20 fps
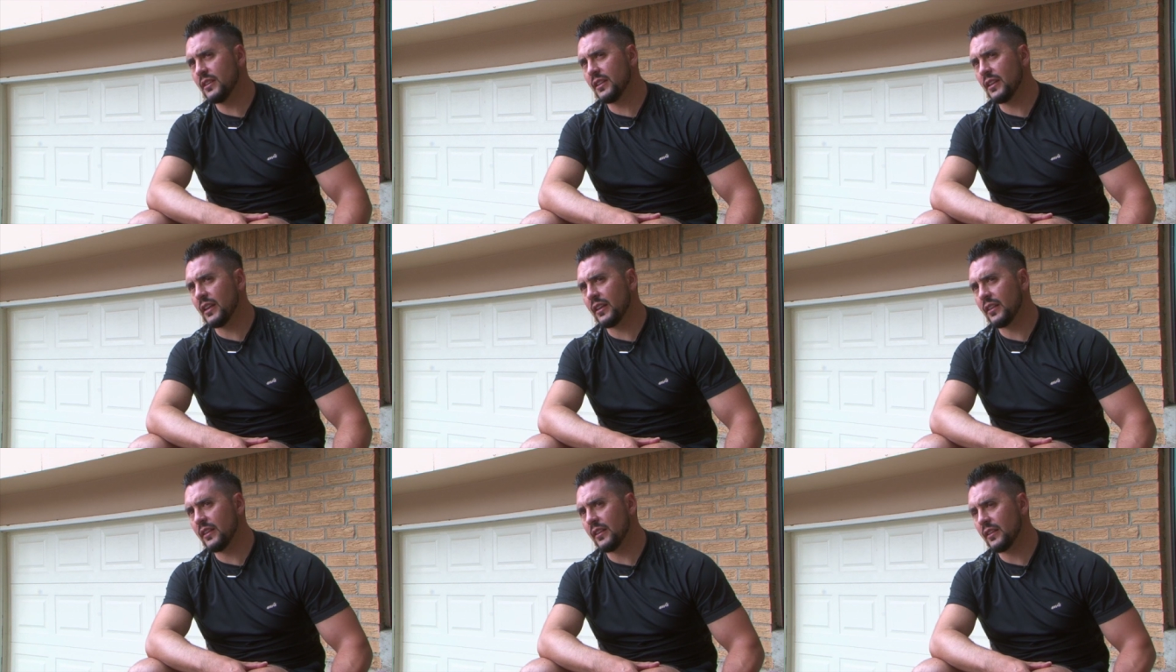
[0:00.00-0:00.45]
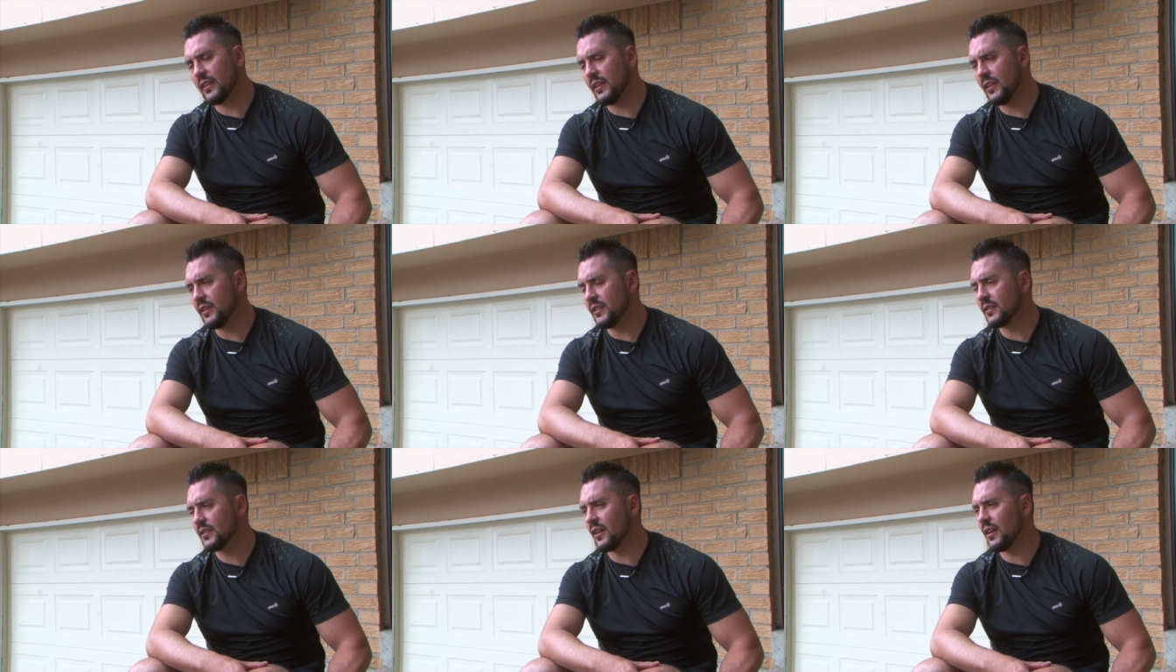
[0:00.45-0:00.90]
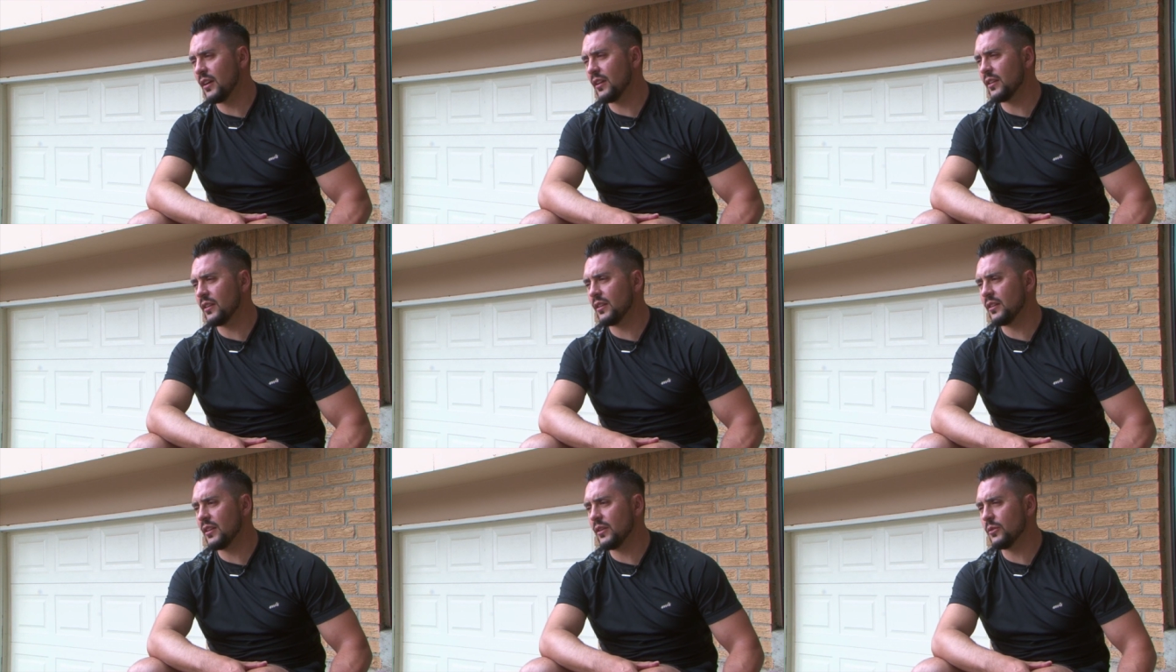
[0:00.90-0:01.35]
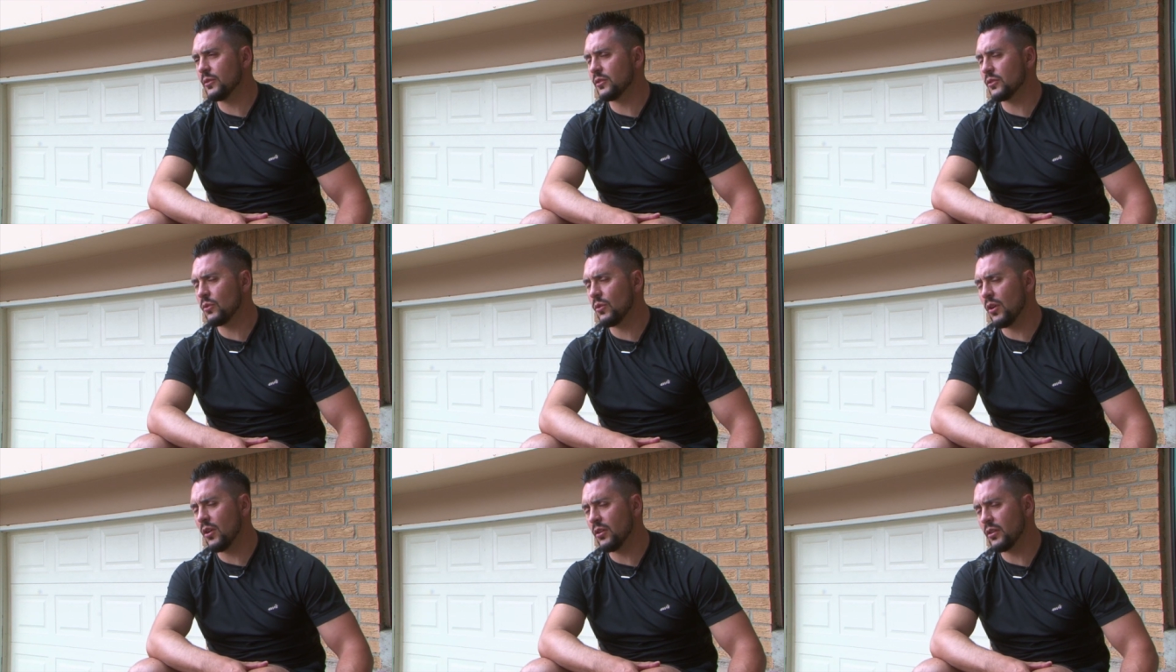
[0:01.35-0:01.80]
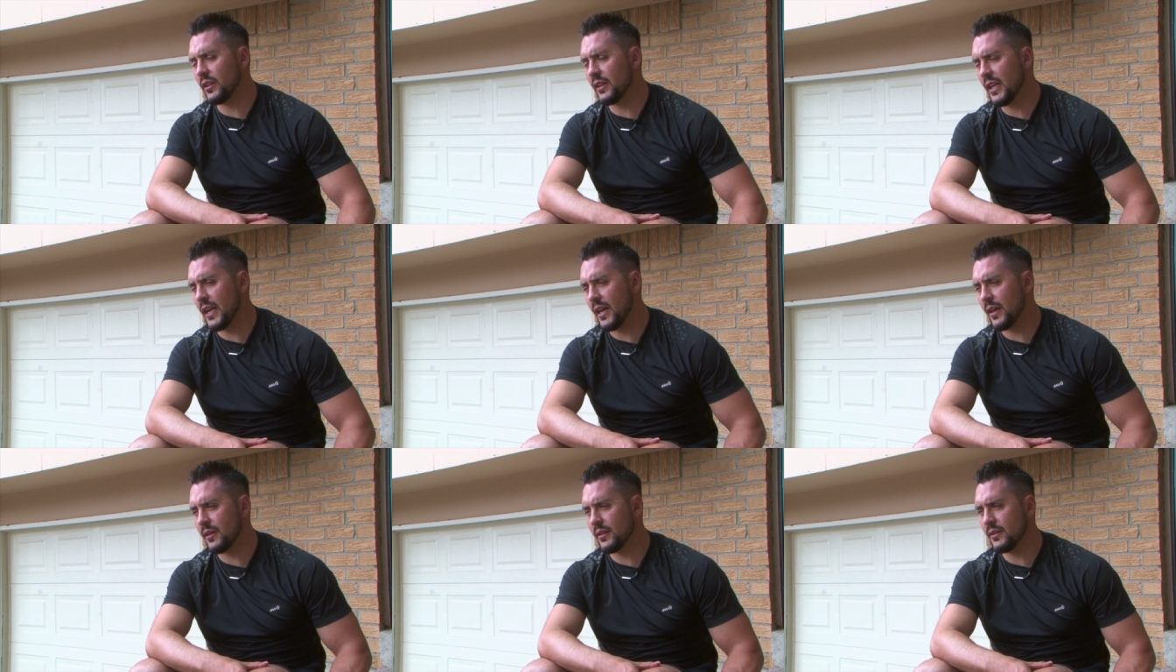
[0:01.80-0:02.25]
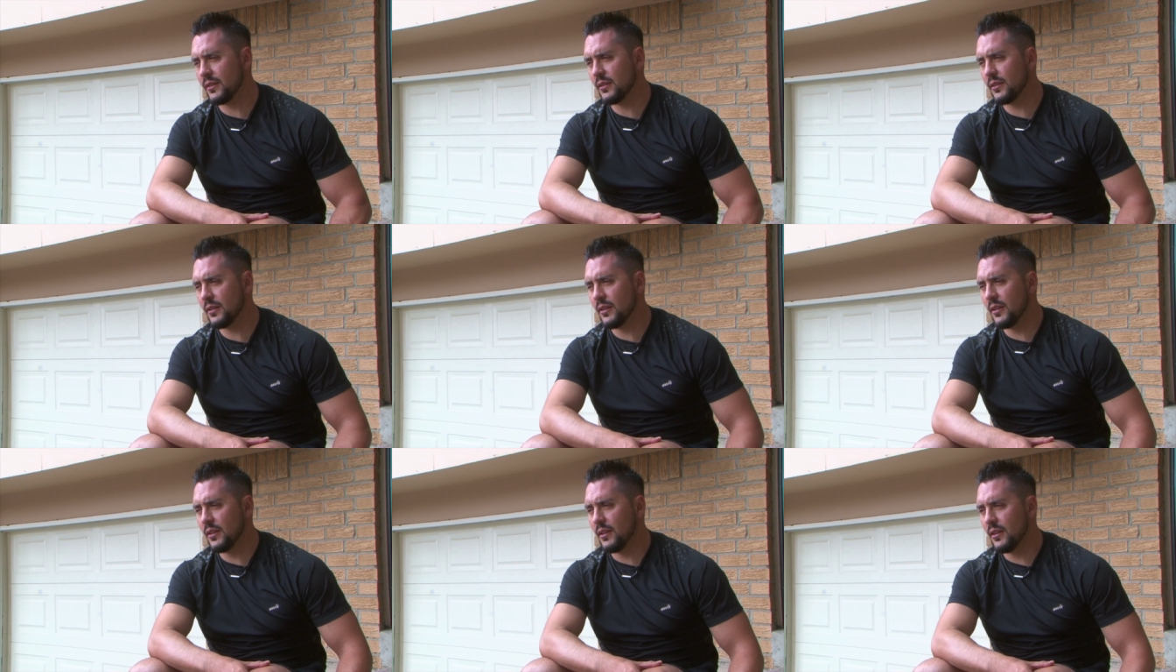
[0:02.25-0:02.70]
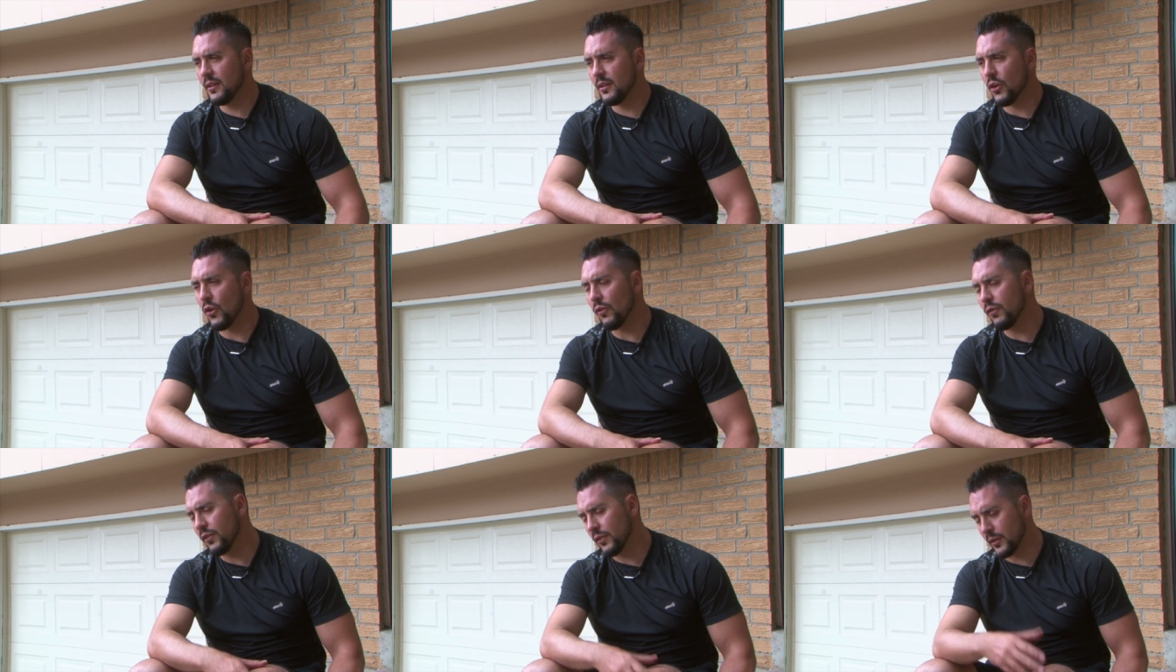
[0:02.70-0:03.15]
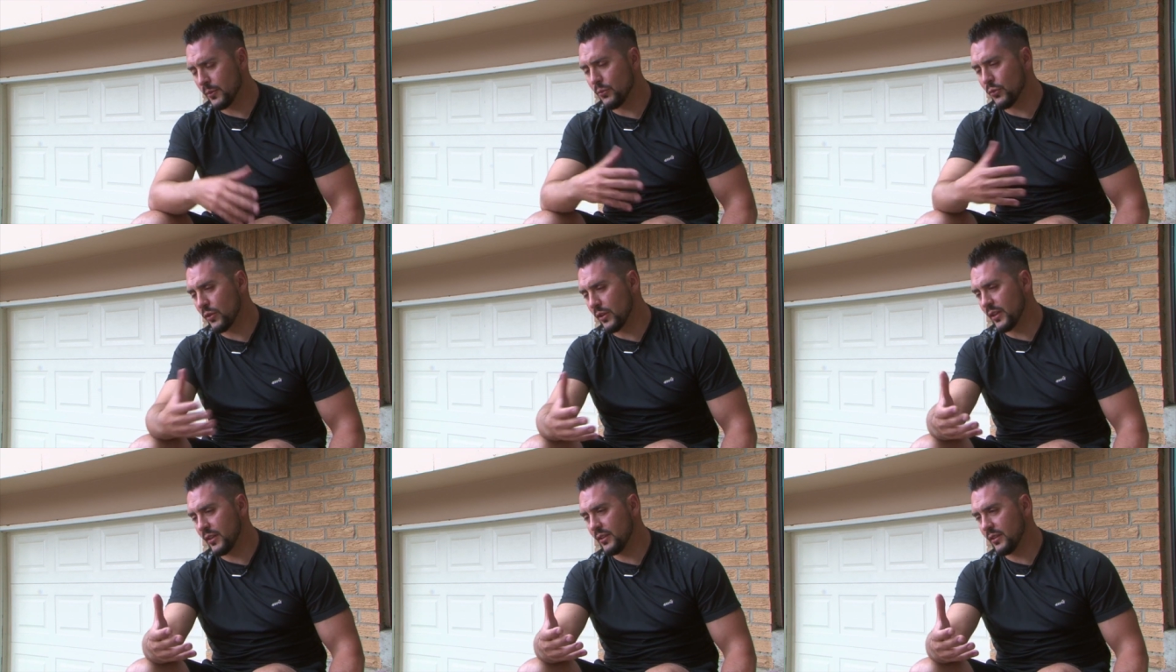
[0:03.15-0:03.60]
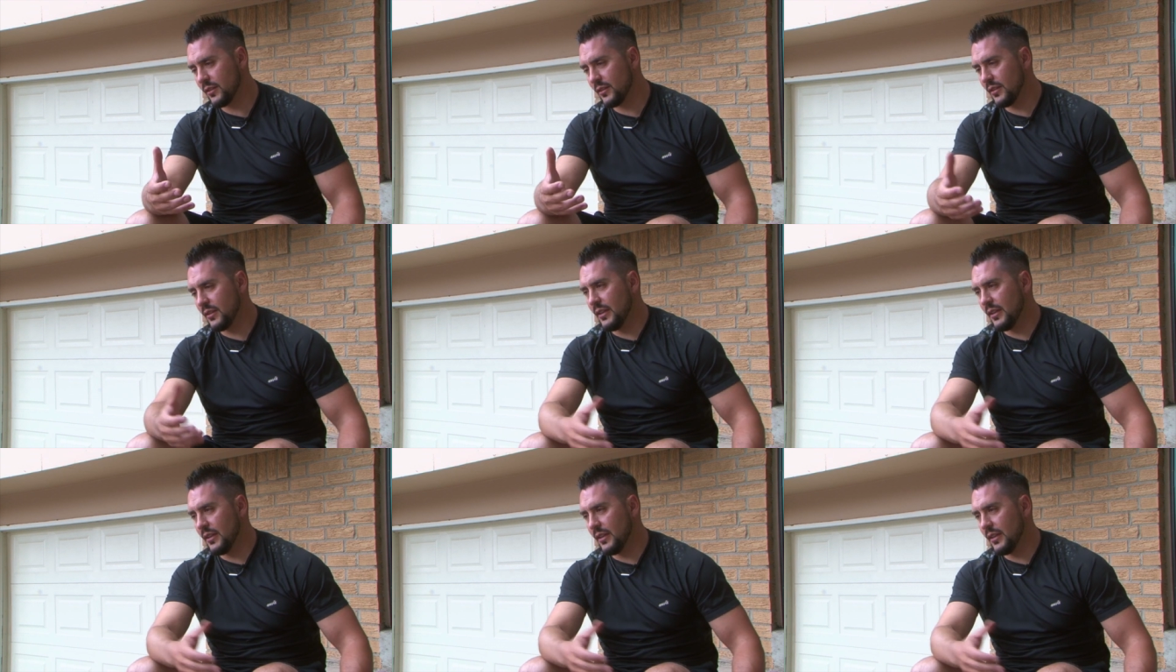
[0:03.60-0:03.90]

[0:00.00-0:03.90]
and I think that he saw that there was a quality that I hopefully bring,